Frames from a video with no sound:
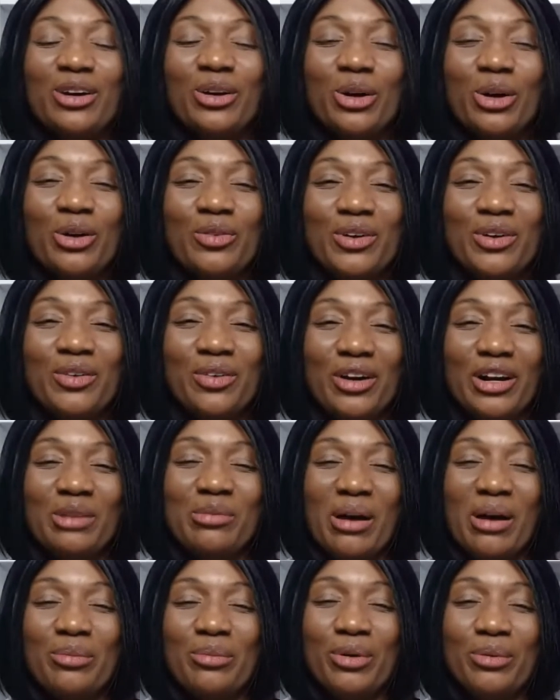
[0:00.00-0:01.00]
know if you've heard
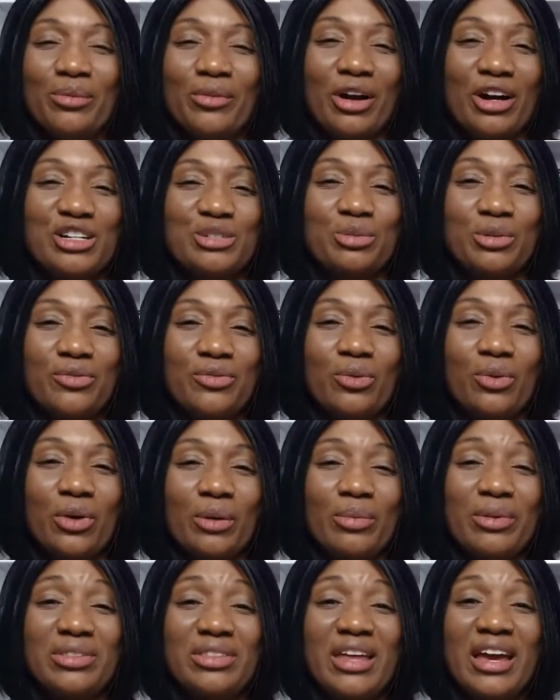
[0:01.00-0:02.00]
about boom cards before,
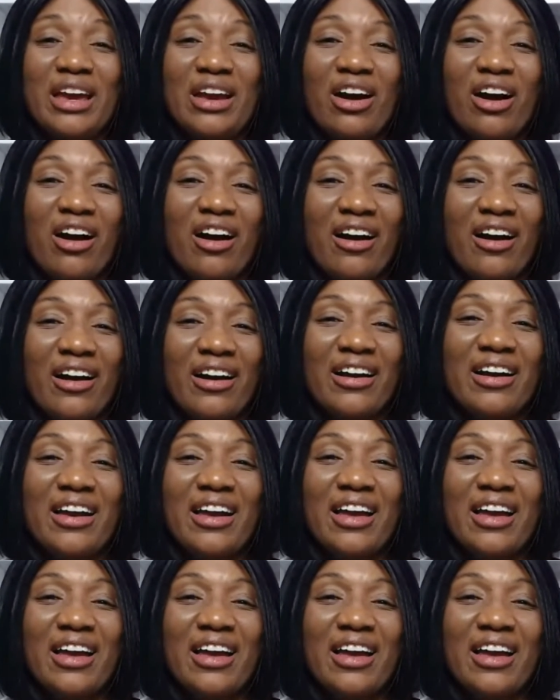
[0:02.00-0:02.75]
but they are